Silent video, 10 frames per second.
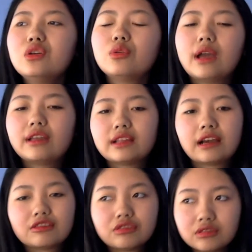I went
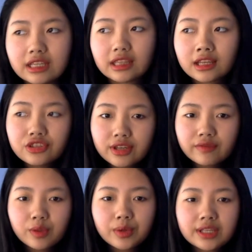out to eat lunch
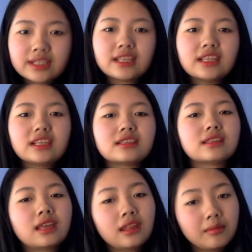afterwards and then there's
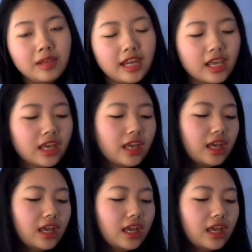another meeting.